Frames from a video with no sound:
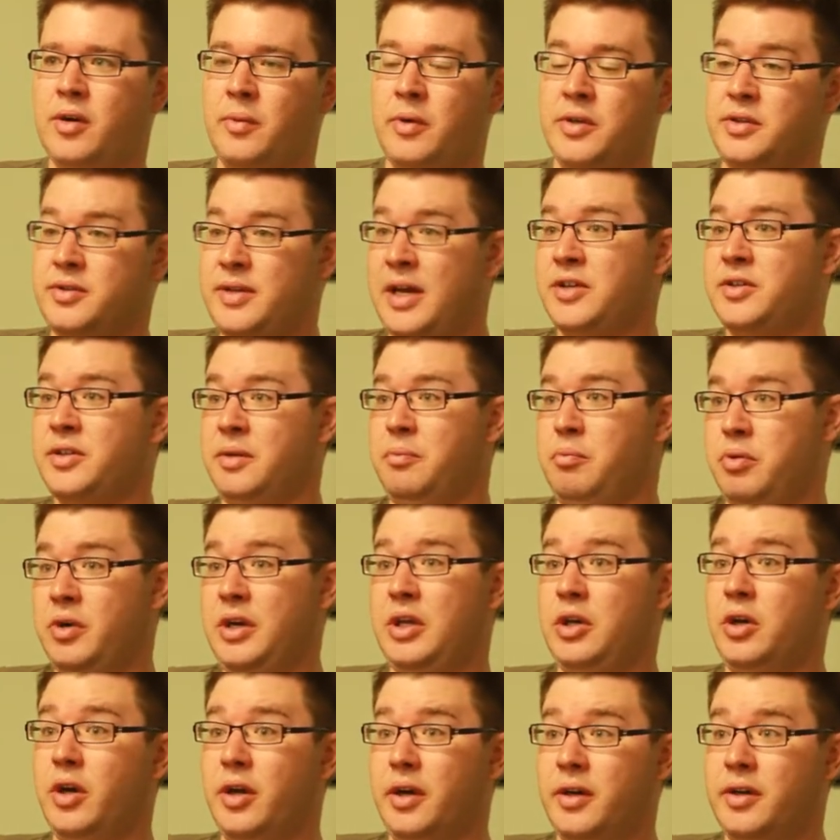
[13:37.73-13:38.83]
which is actually pretty
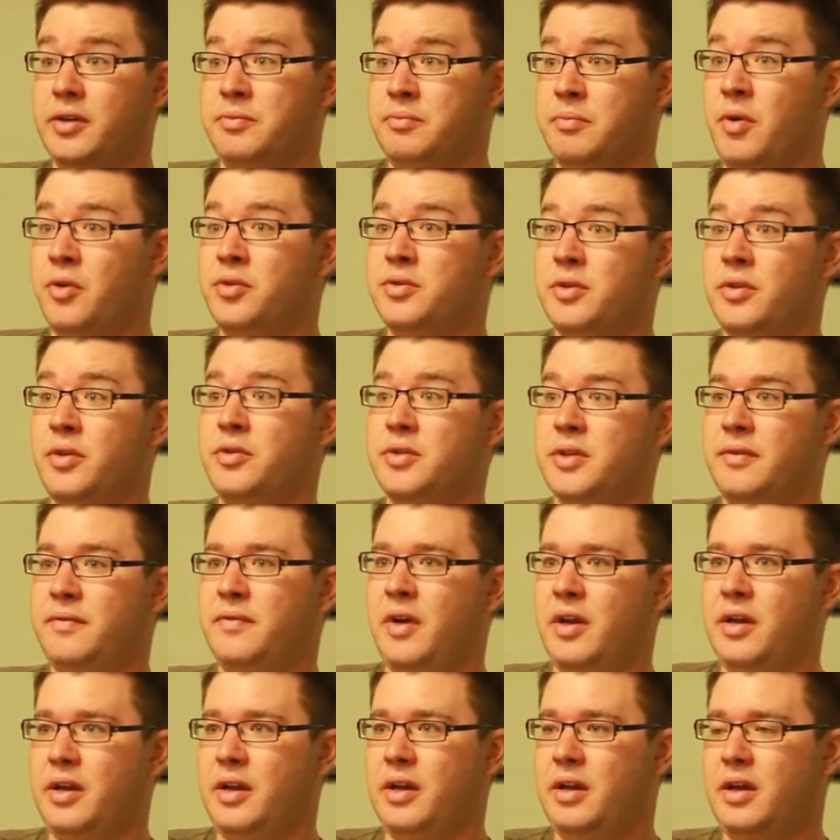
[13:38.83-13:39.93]
good because most of those get
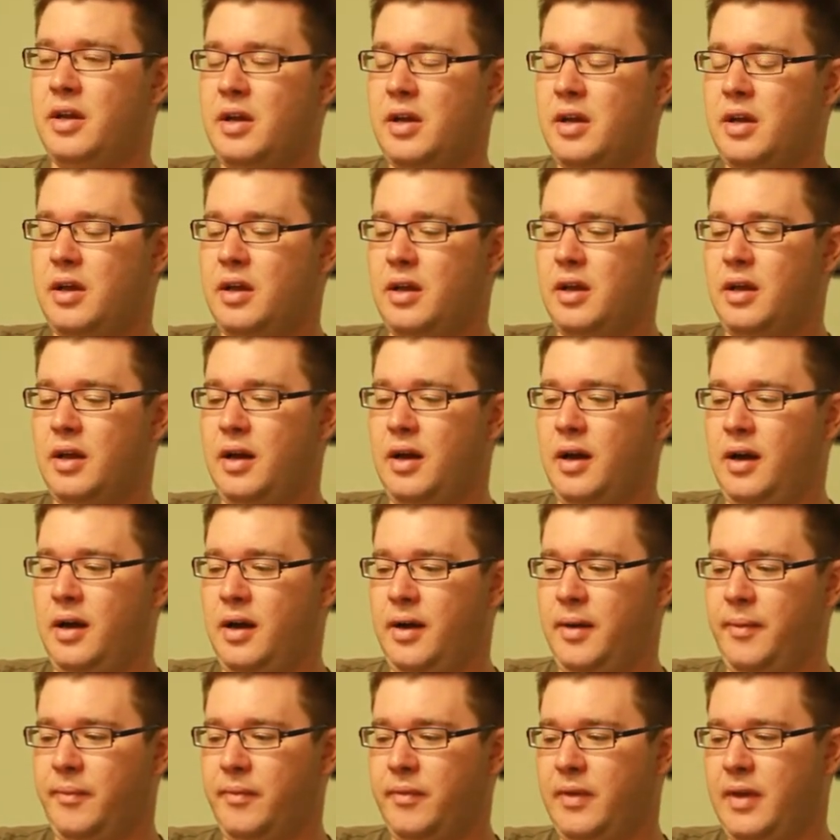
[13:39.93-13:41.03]
funded.
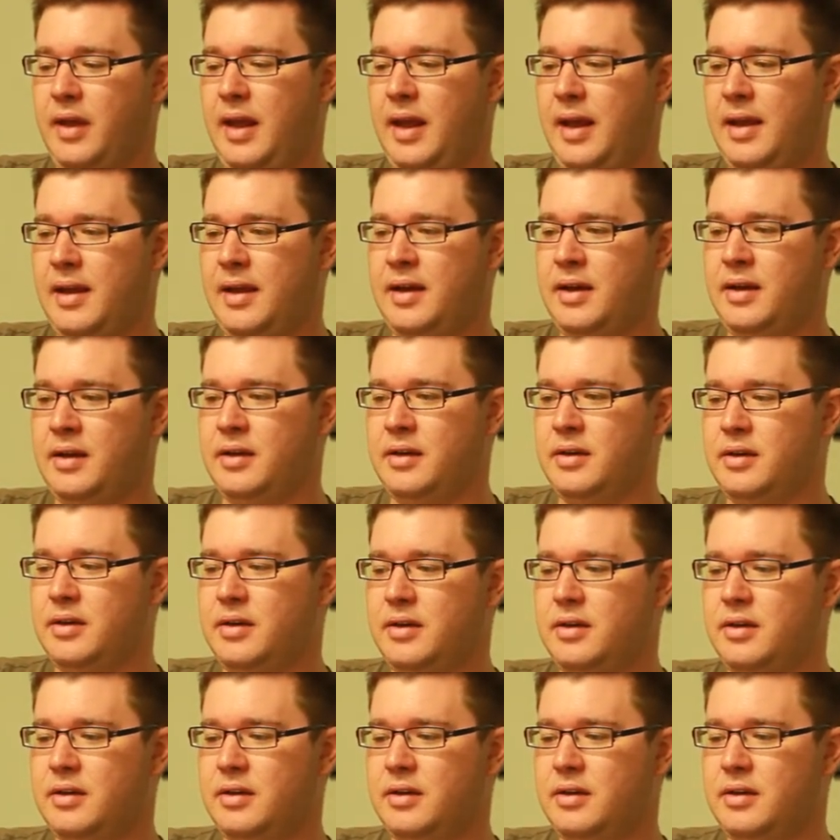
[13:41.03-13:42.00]
Um, and